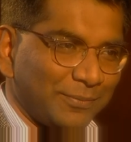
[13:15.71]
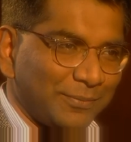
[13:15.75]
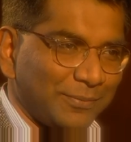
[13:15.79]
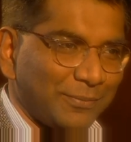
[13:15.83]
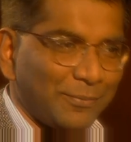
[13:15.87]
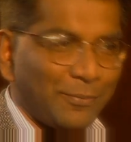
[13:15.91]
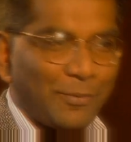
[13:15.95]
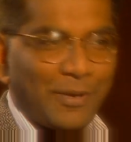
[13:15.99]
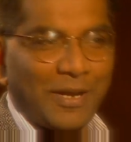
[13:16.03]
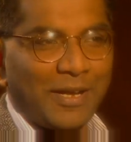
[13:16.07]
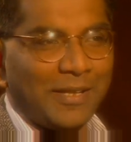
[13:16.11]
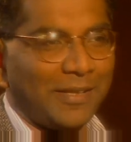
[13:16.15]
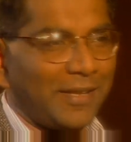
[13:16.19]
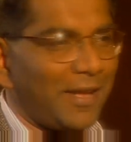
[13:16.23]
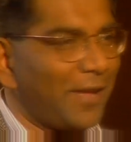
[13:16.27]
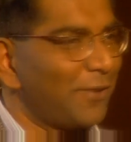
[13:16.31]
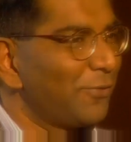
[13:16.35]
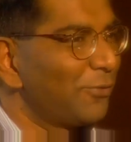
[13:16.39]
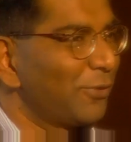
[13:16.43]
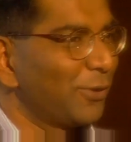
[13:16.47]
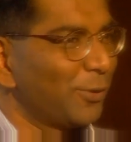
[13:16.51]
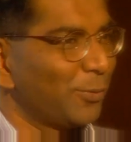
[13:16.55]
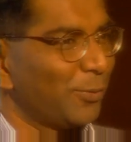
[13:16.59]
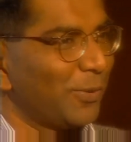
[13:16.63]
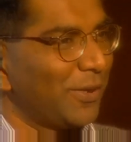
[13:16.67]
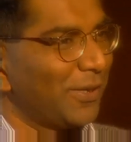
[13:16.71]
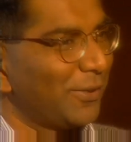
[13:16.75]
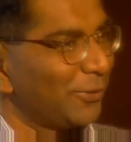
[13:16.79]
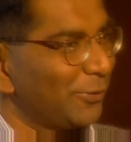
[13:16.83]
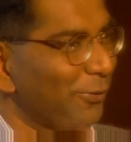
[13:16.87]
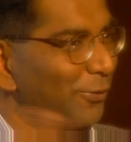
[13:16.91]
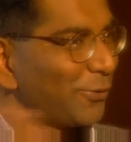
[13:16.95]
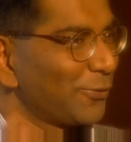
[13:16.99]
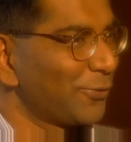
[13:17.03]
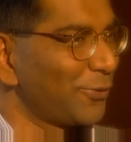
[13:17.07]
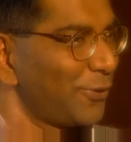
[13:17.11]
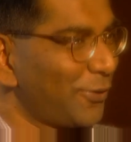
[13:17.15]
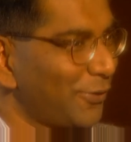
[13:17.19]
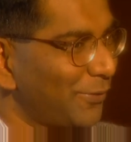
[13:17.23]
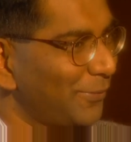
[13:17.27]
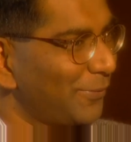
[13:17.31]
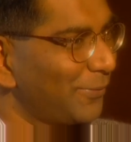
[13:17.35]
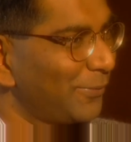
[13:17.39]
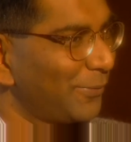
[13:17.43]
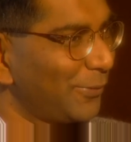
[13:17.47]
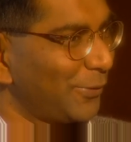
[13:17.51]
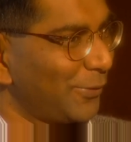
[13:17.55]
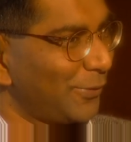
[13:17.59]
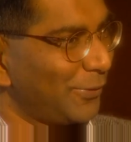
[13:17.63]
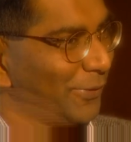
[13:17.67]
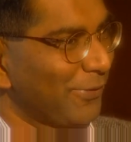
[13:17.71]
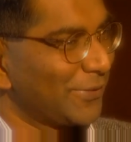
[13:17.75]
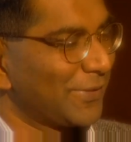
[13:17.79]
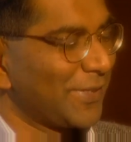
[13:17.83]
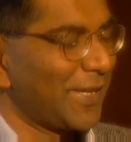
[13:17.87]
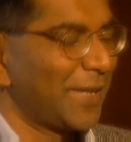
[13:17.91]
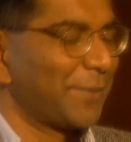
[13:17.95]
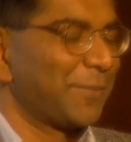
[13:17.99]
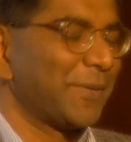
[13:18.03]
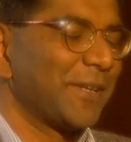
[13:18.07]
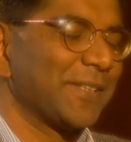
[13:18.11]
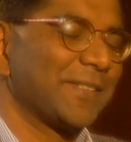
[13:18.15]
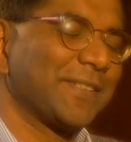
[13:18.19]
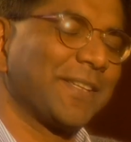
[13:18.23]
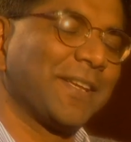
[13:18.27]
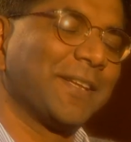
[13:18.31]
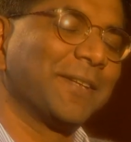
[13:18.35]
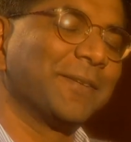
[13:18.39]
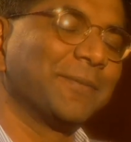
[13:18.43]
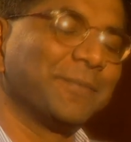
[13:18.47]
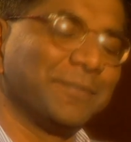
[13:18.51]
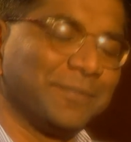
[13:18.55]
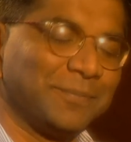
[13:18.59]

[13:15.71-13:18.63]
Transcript: While the unreal world goes on, you know, side by side.